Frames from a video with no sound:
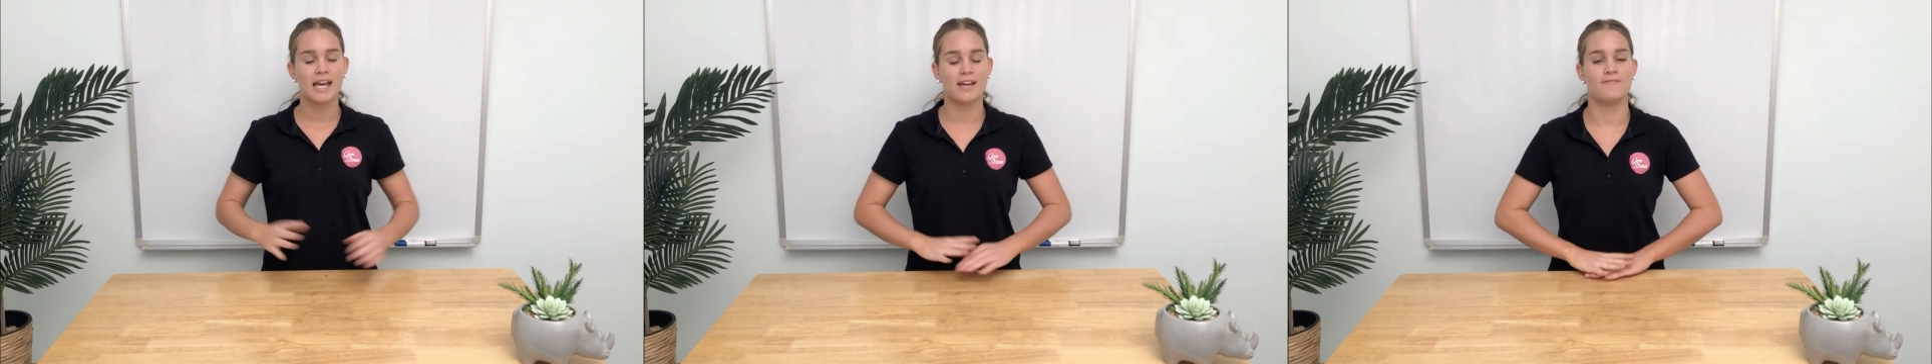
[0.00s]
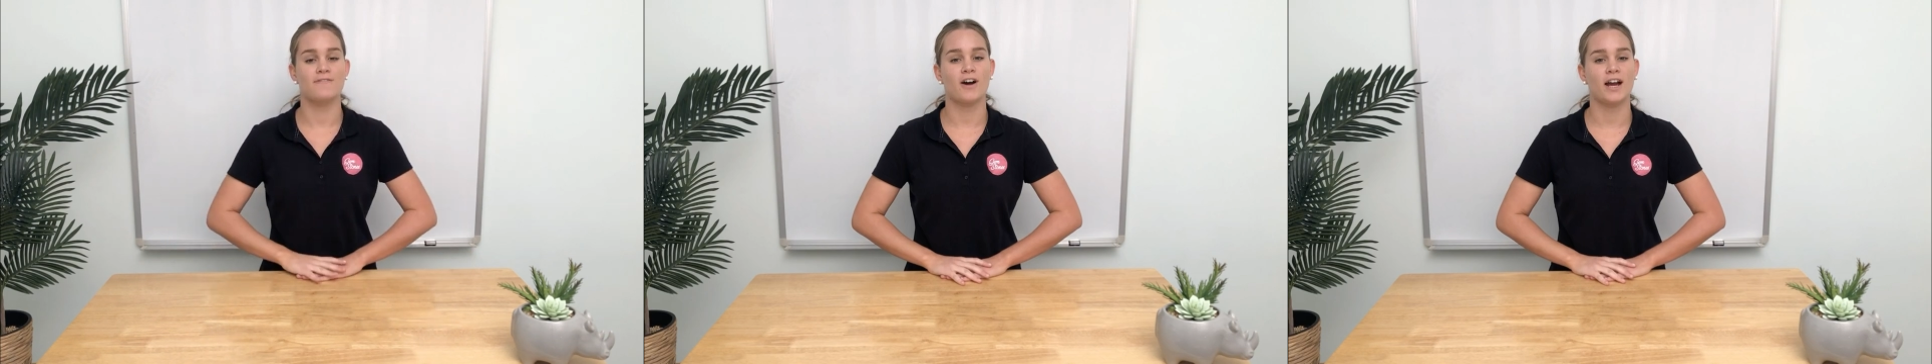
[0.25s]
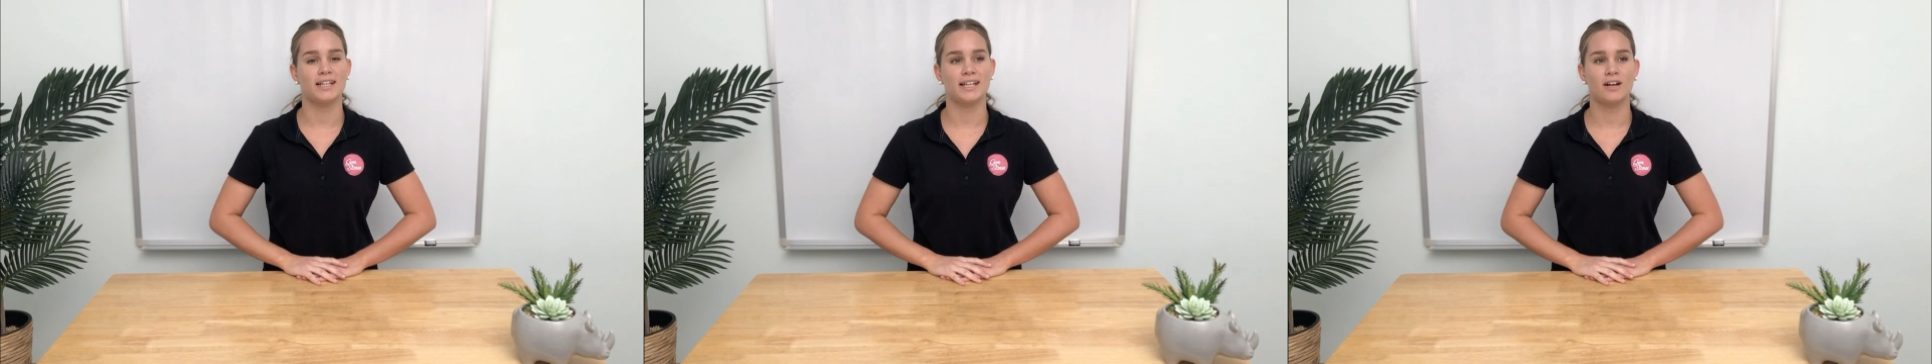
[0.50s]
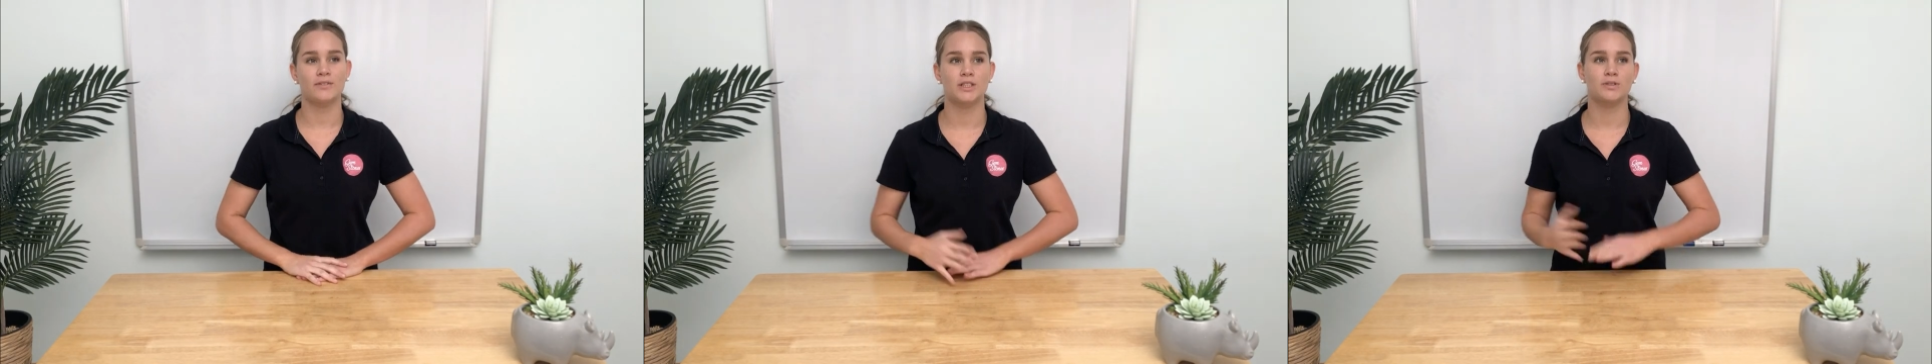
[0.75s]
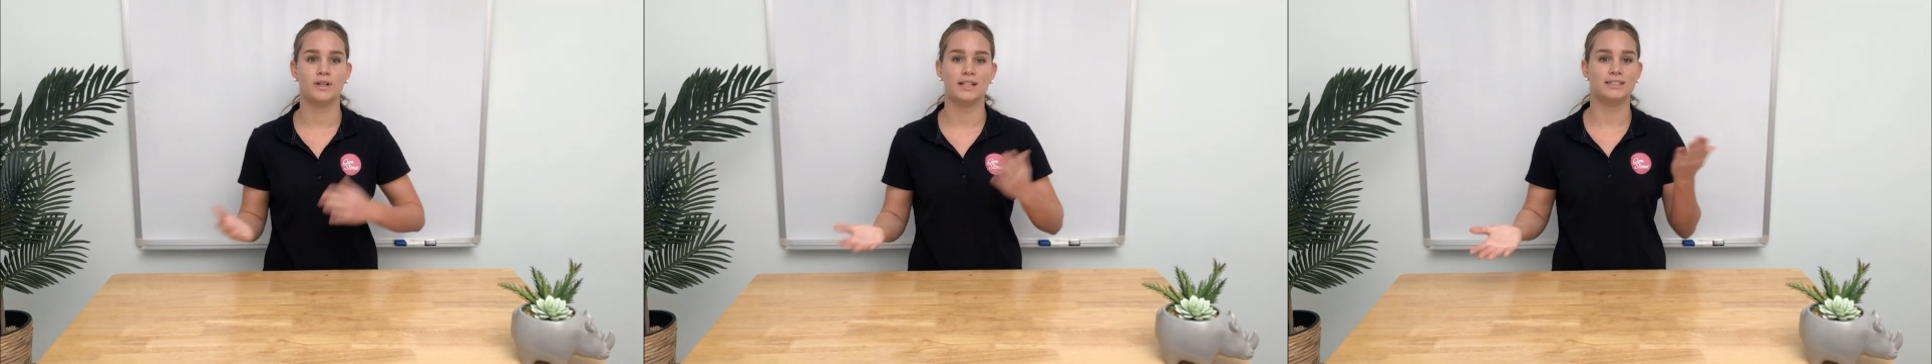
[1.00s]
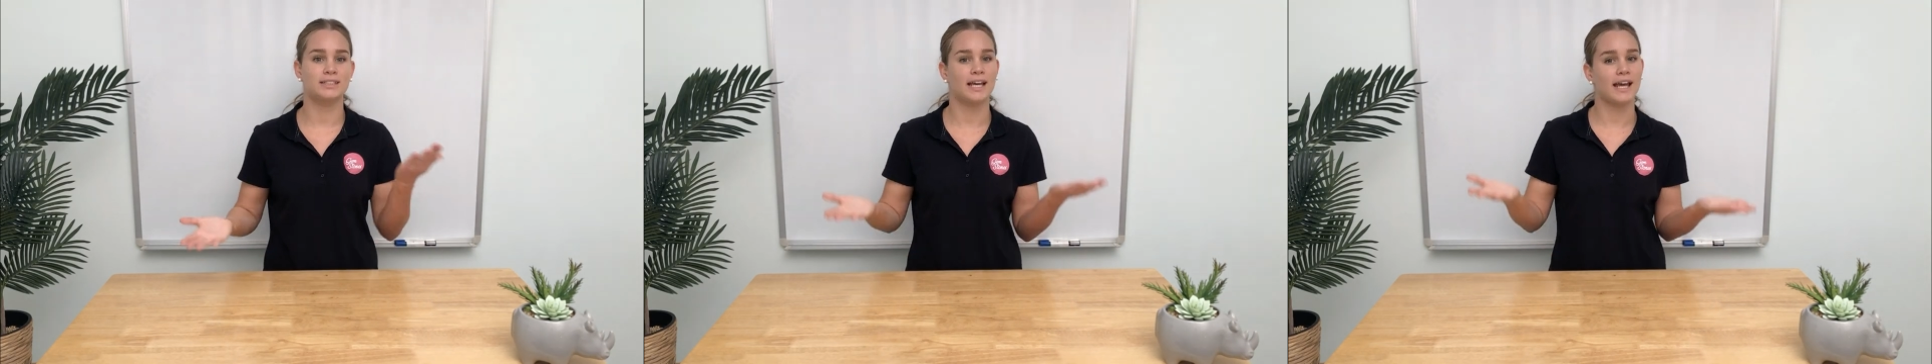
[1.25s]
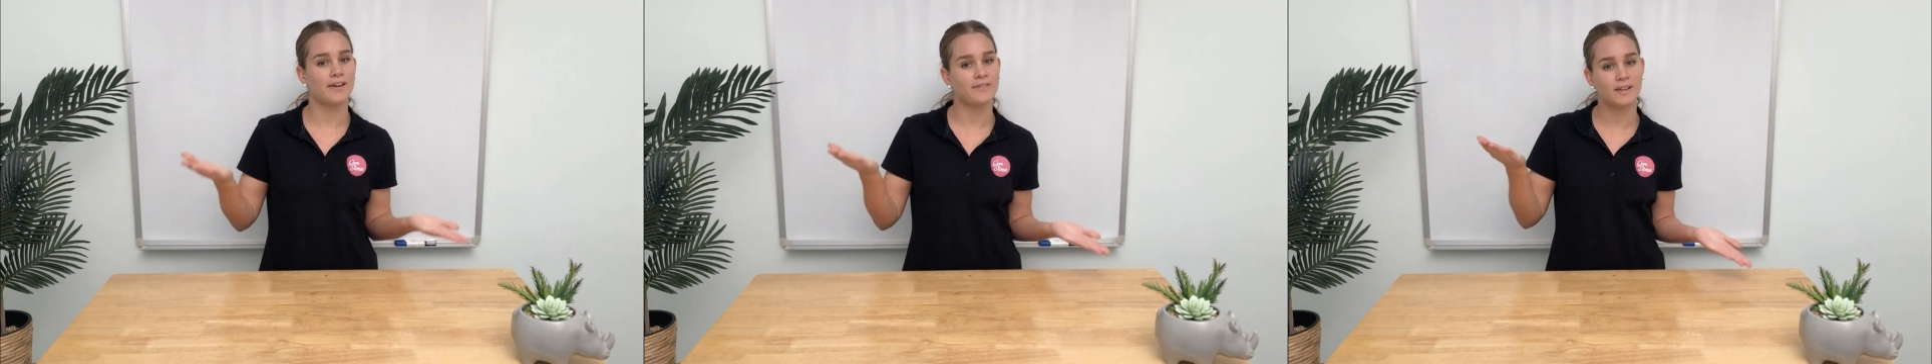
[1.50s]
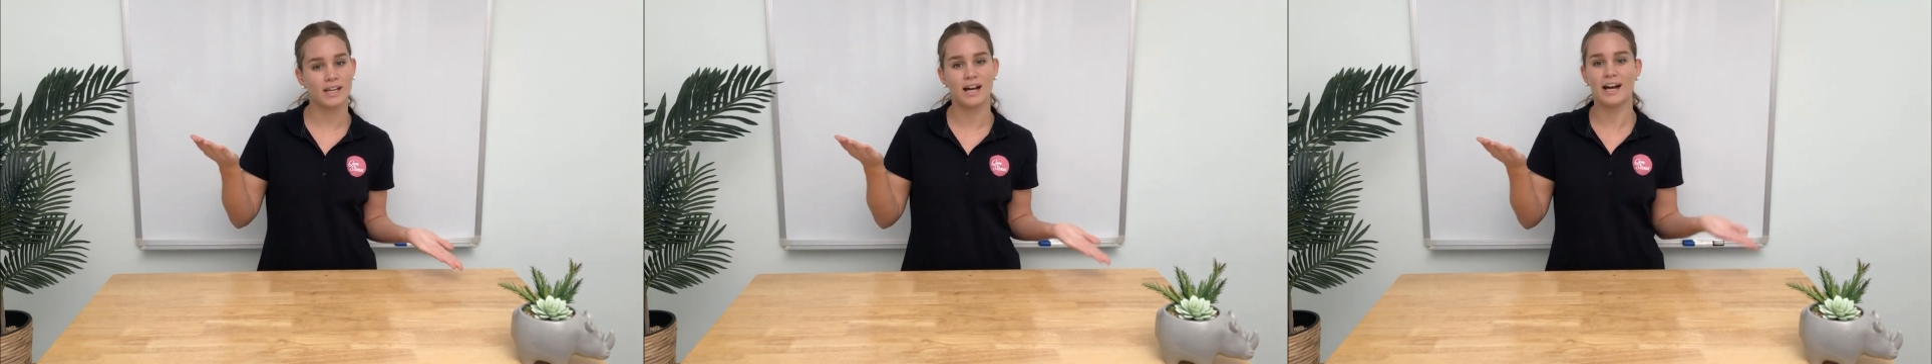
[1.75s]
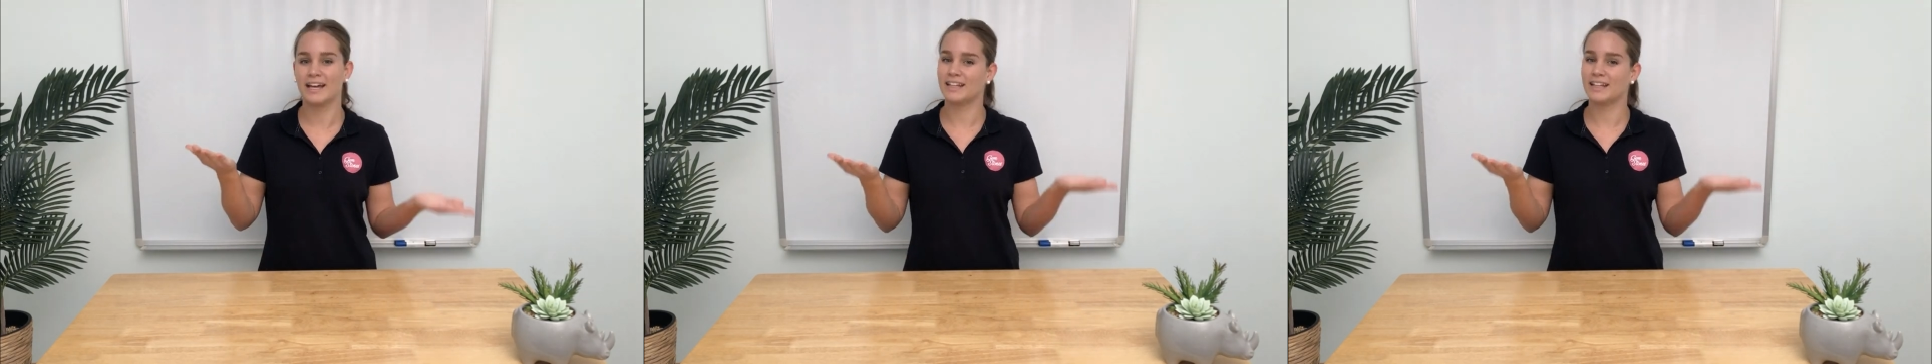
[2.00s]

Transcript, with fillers: and find out which one is heavier